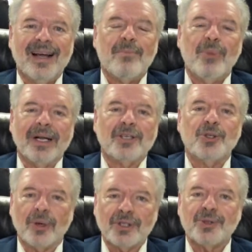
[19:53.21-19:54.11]
but it
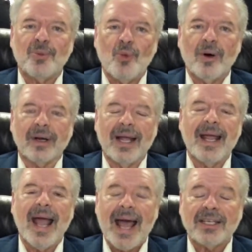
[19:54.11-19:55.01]
took some work.
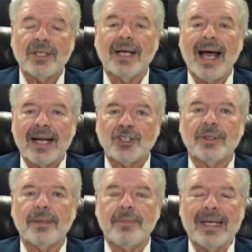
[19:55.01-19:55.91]
He had to
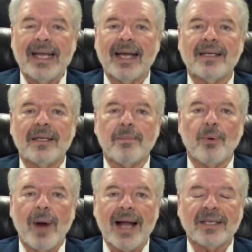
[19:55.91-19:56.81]
actually begin to
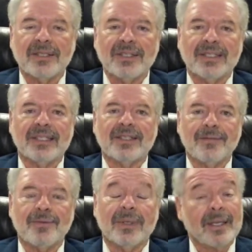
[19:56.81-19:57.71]
practice things
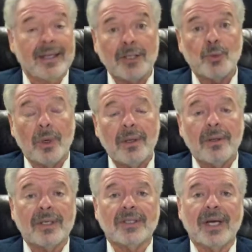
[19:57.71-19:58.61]
differently, and that's one of the
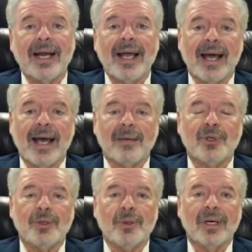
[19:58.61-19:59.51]
things that I had him
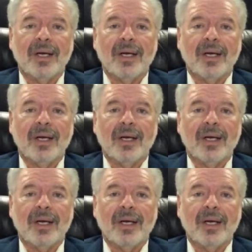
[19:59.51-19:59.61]
do.